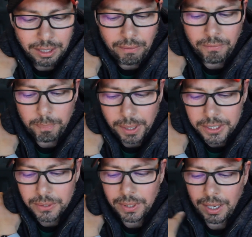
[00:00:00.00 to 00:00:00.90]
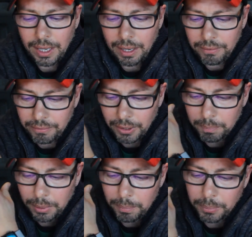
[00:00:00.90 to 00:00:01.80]
of personal life, what
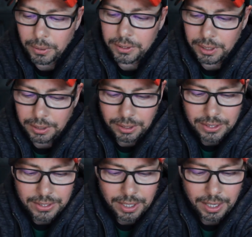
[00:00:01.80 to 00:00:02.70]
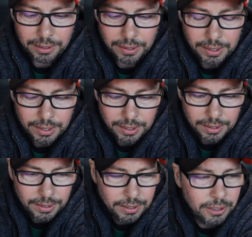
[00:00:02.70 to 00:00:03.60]
people did inside,
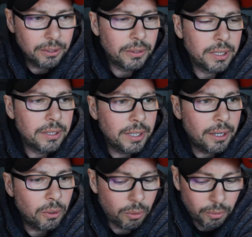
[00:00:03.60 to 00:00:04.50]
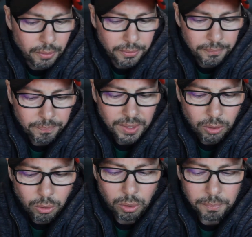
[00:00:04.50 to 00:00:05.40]
you know, in their own
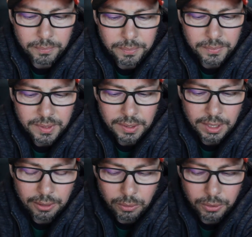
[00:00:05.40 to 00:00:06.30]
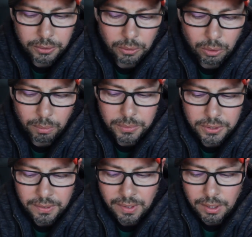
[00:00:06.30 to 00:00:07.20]
home. Like old
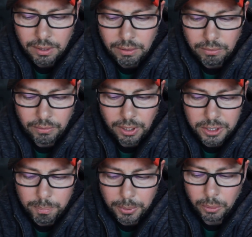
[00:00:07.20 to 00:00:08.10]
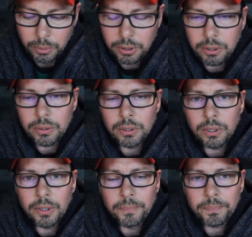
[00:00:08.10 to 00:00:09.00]
homes was brought to the